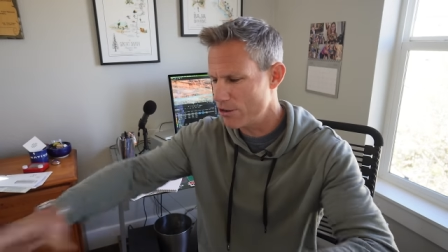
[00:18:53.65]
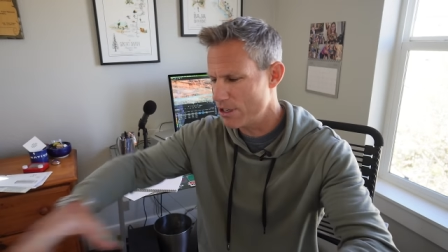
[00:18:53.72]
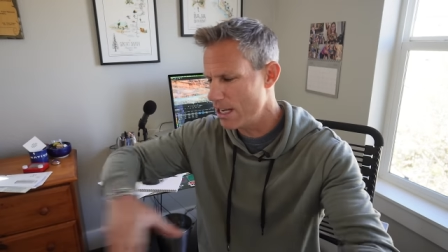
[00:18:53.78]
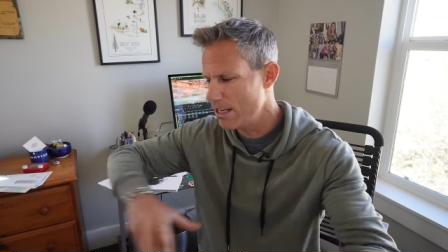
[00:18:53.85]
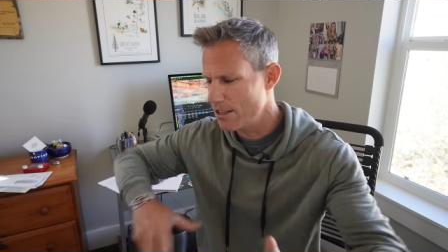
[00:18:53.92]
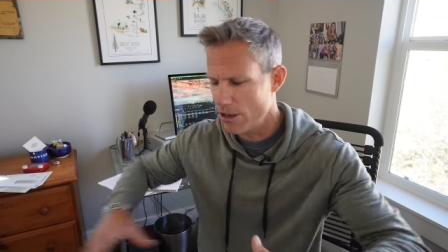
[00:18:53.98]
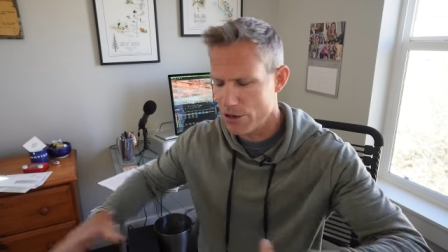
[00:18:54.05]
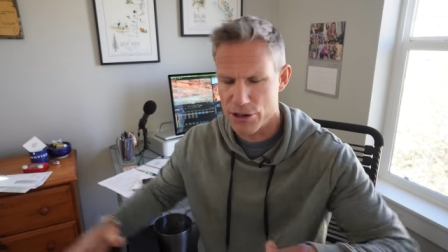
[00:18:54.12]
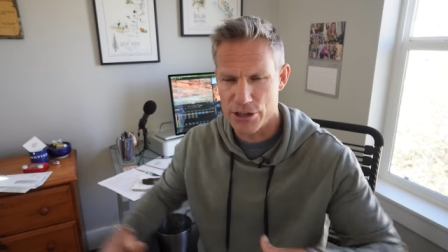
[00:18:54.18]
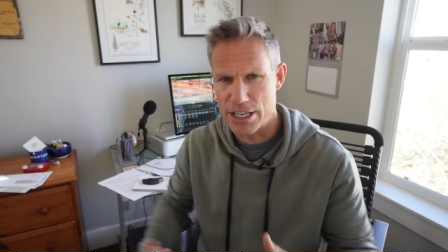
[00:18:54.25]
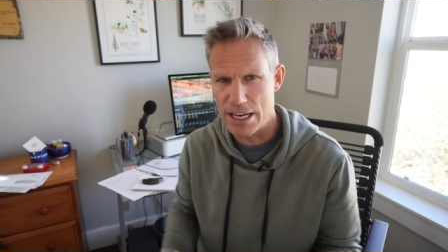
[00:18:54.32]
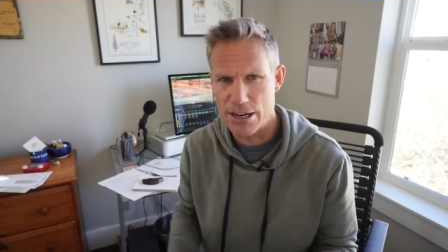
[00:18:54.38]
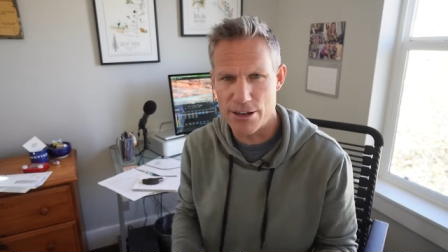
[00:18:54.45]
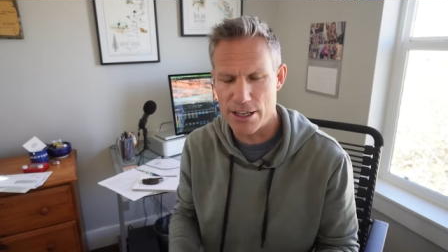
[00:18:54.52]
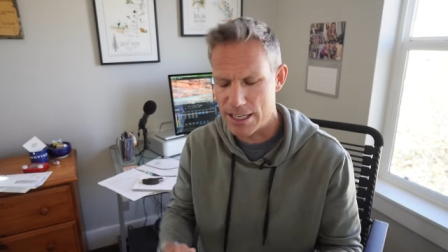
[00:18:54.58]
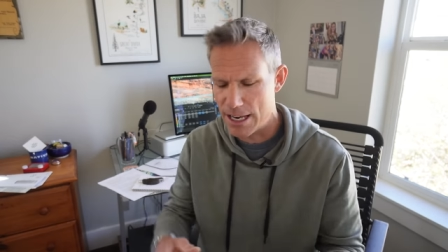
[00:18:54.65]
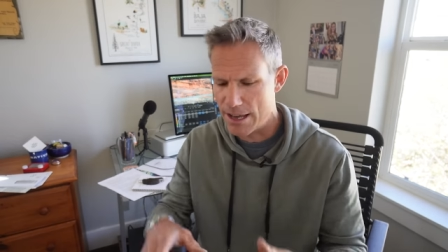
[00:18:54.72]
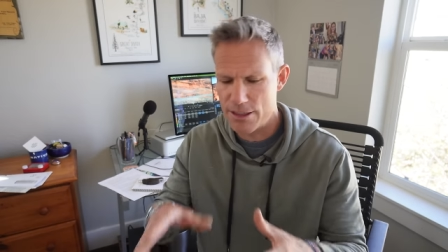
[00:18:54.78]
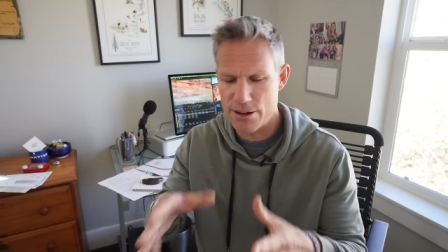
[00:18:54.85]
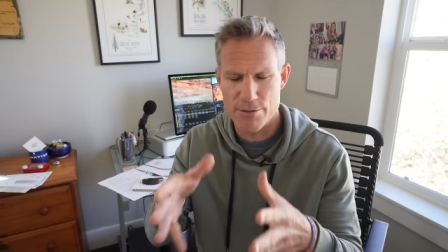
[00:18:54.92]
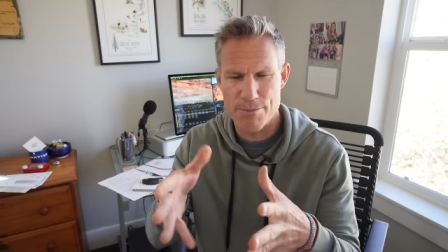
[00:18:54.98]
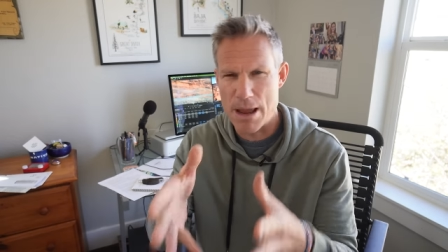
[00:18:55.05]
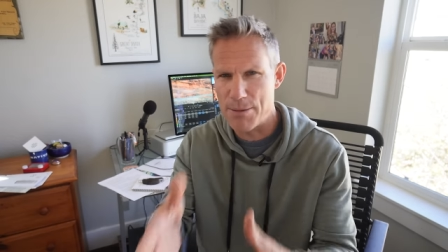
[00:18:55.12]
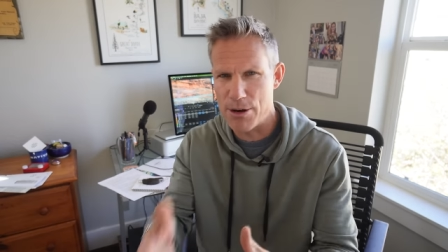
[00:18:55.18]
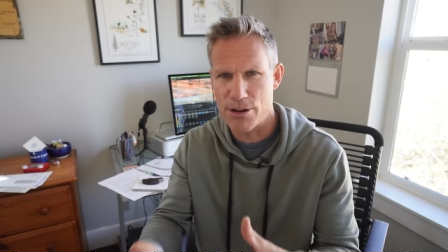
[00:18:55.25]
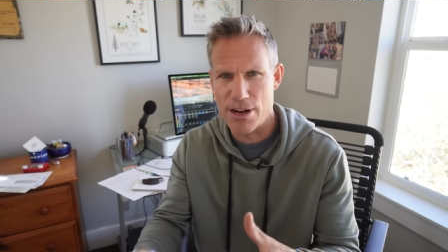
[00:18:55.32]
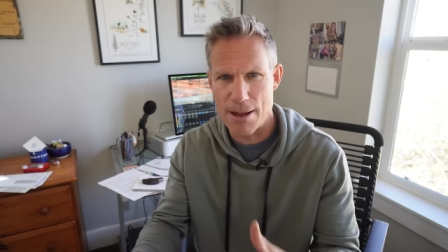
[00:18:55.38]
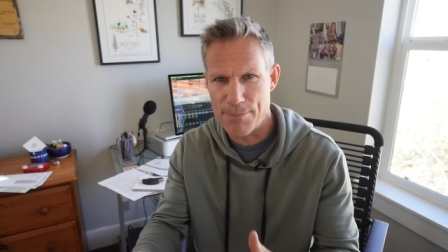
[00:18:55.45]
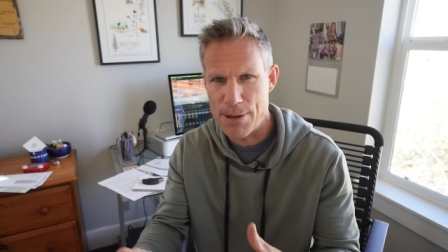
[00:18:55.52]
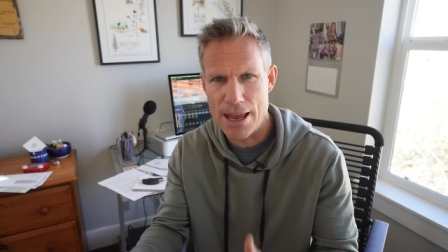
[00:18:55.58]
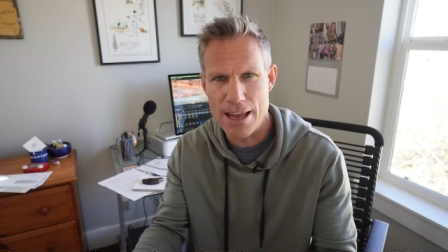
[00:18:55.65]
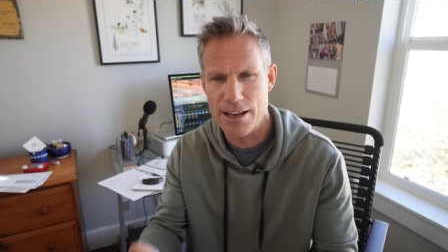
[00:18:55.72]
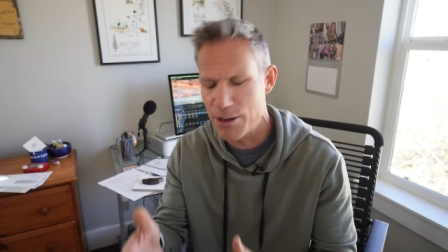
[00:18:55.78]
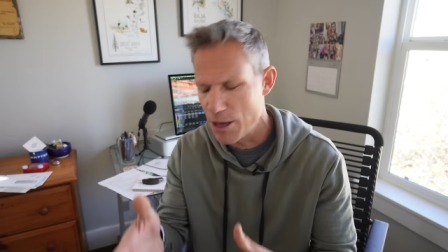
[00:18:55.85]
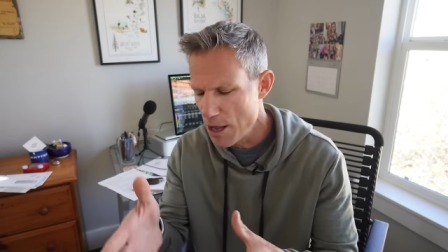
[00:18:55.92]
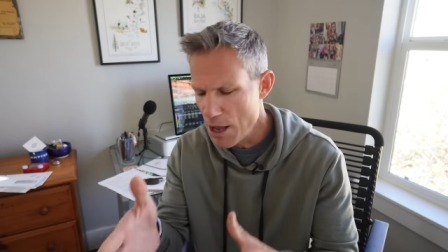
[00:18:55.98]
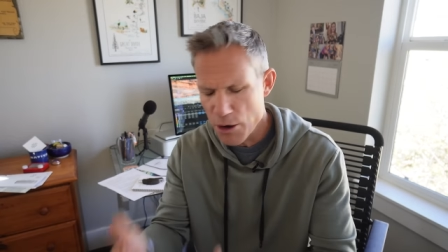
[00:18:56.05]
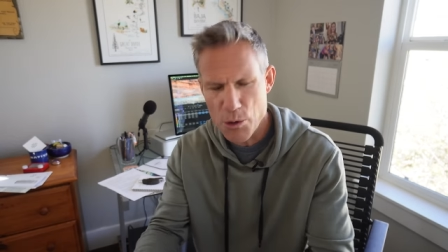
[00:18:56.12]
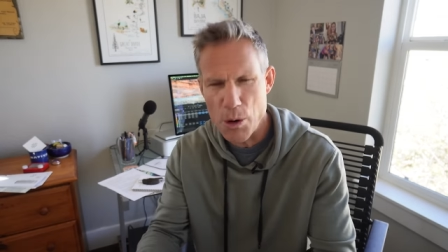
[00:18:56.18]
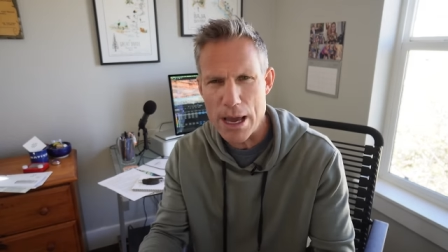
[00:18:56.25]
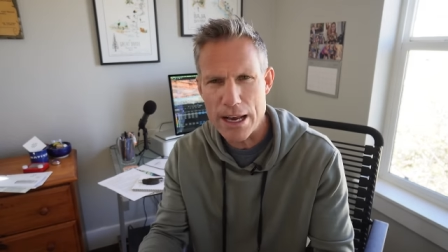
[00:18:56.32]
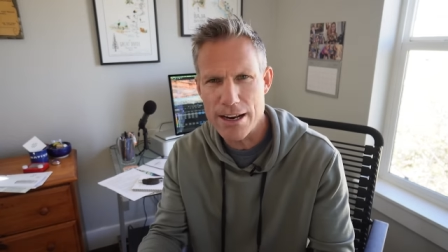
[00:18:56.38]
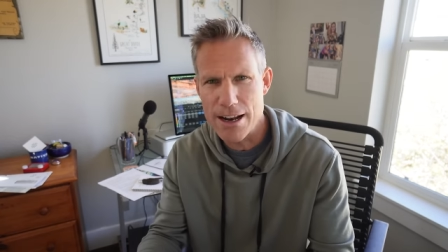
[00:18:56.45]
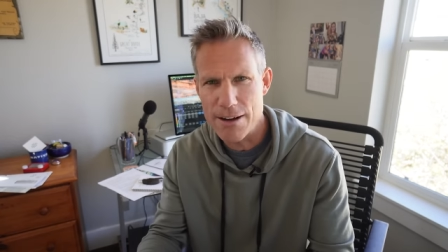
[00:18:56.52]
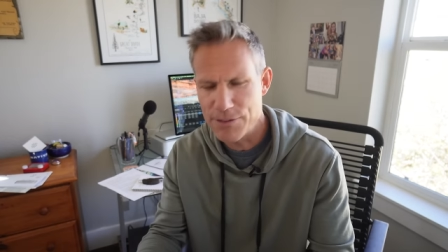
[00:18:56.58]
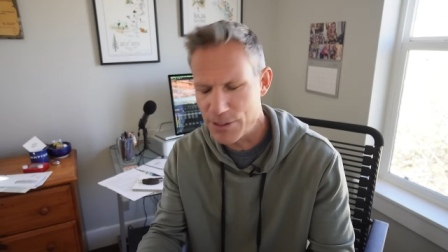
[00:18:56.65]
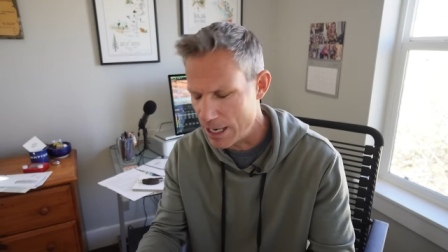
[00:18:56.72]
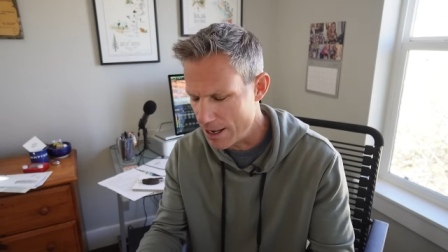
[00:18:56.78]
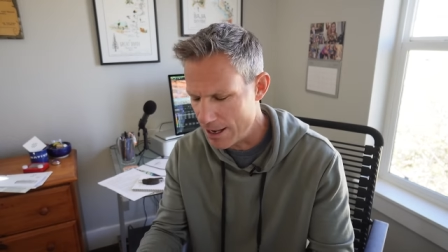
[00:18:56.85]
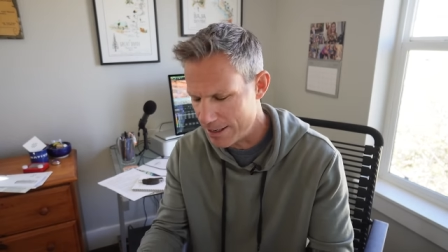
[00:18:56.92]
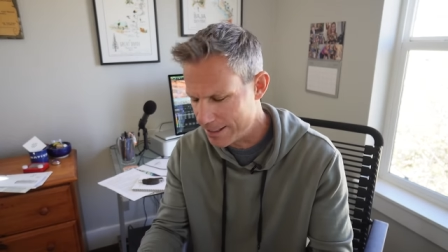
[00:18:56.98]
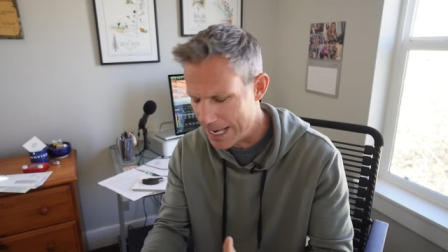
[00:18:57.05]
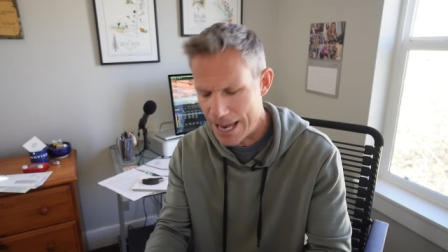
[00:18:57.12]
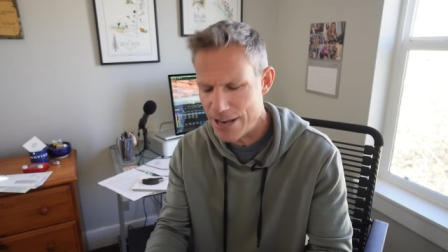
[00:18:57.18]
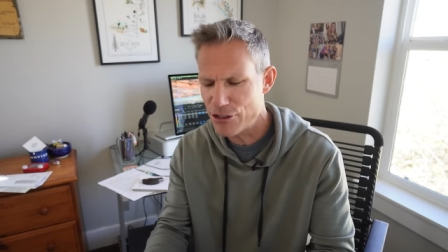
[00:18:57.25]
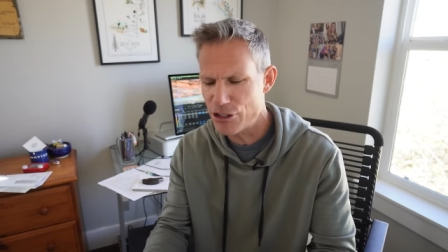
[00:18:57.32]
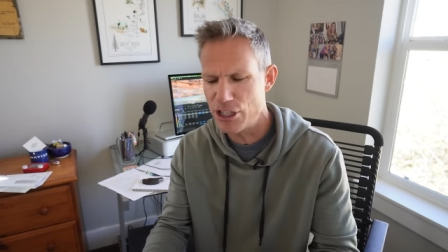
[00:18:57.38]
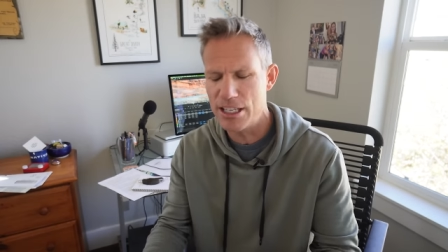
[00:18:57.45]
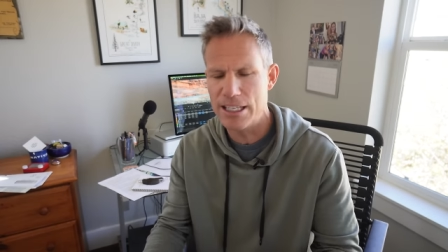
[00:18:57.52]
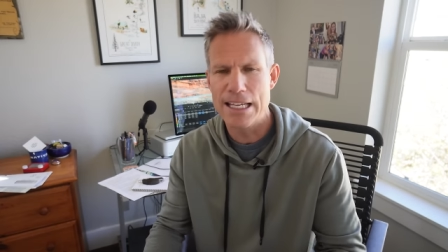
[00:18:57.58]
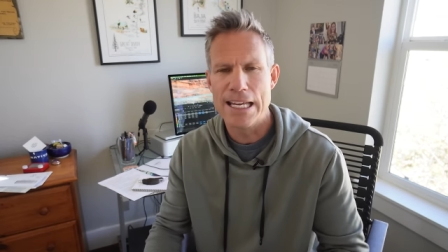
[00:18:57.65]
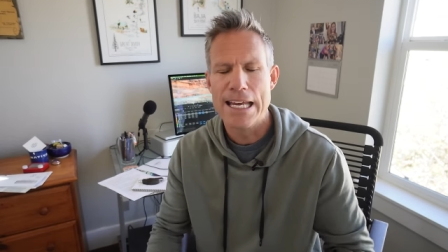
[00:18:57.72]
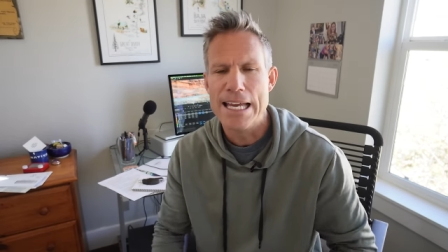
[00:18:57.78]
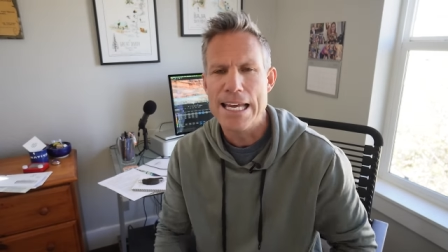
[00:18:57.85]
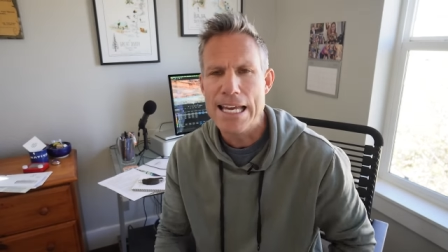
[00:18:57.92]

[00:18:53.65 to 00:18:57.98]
you're getting all your gear together, maybe you're not paying quite enough attention.